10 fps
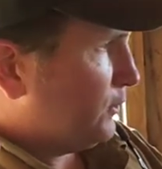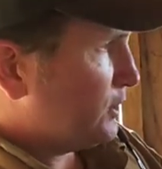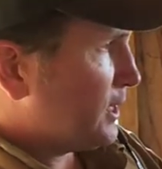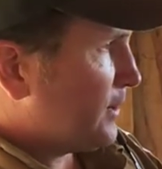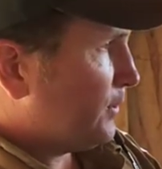
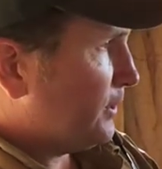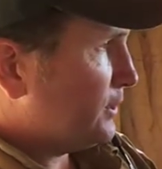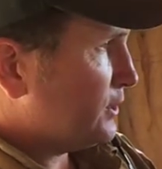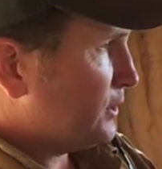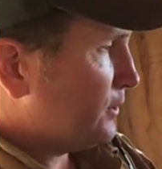Top of the
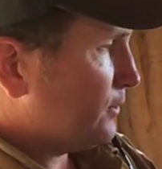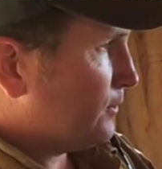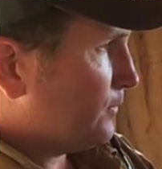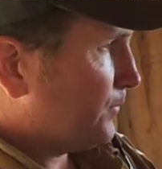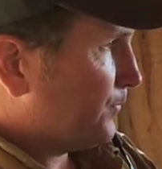ear,
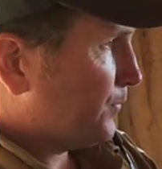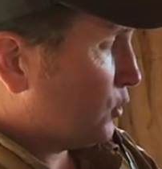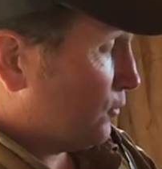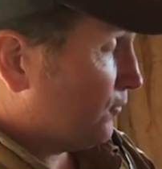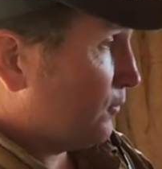
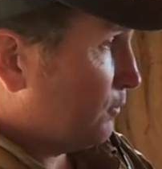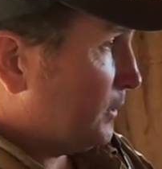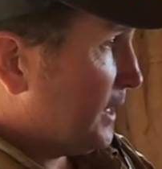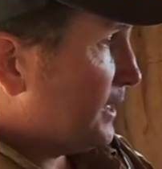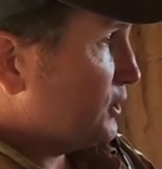or from
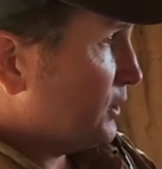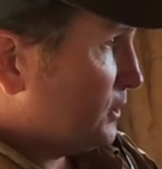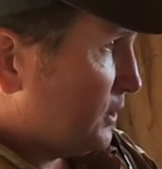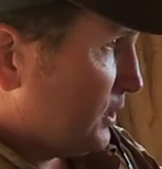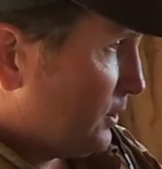the edge of the
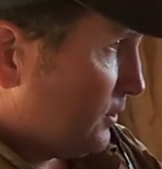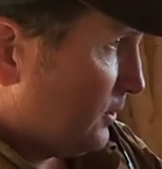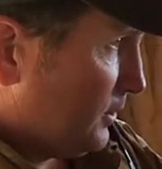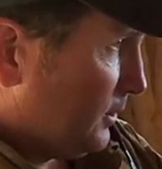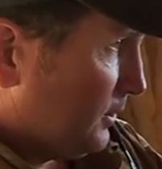ear
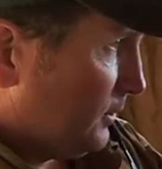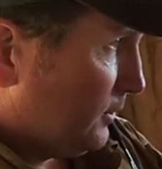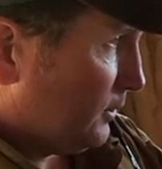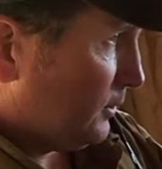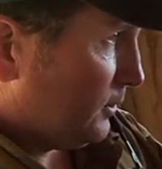
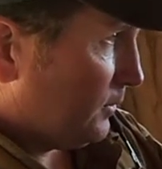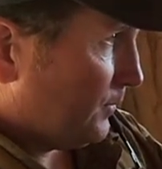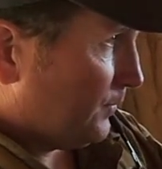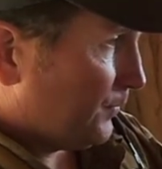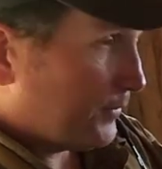to the
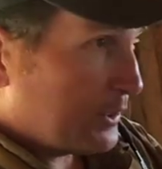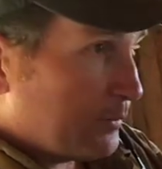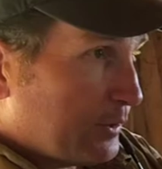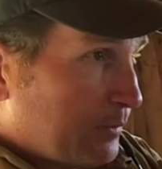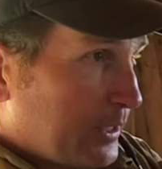tip
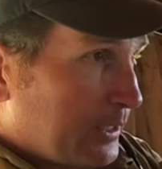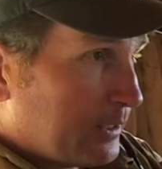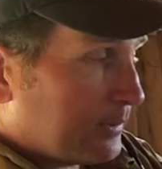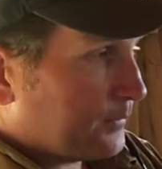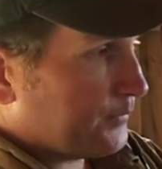of the beak.
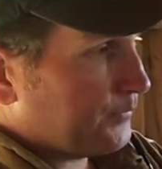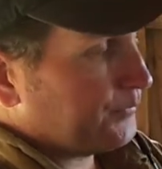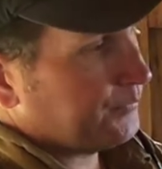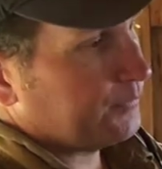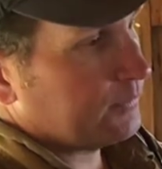
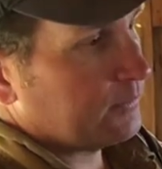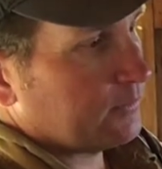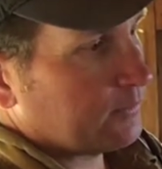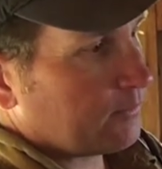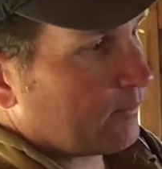We looked
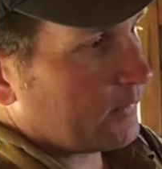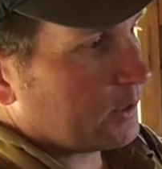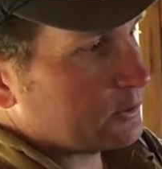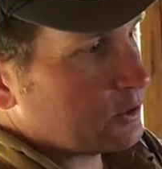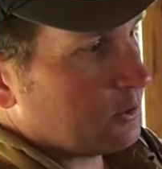at
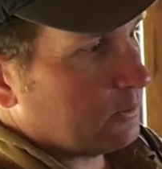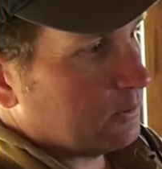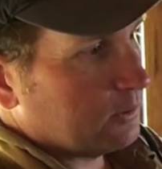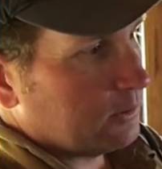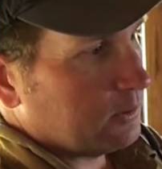
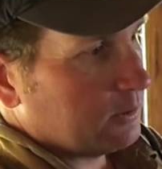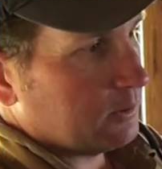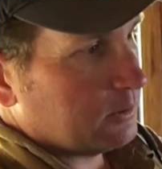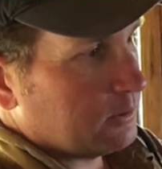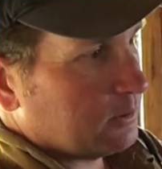probably 12
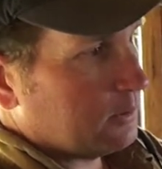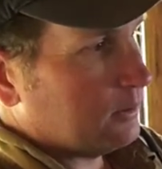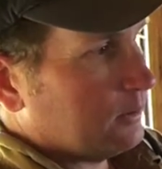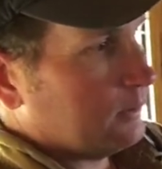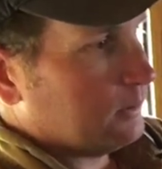different
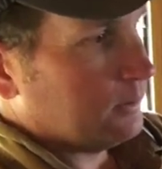sites,